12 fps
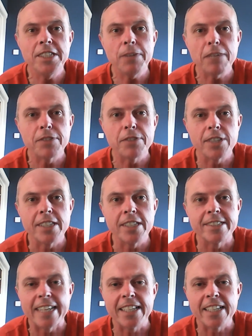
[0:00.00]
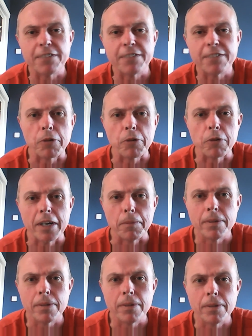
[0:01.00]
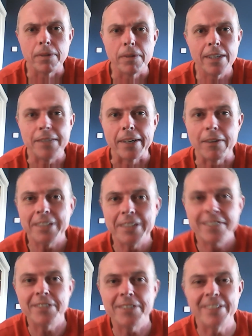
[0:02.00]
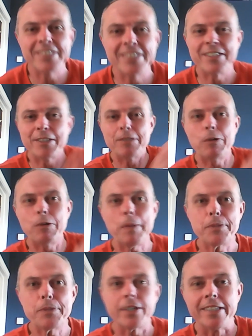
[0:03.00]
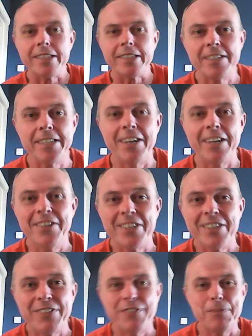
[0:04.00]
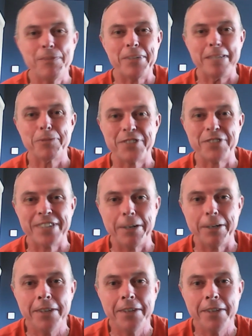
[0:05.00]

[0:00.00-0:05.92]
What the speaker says: you advertise selling your football club? Anyway, why don't you? Is there a website you can go look for football clubs to sell?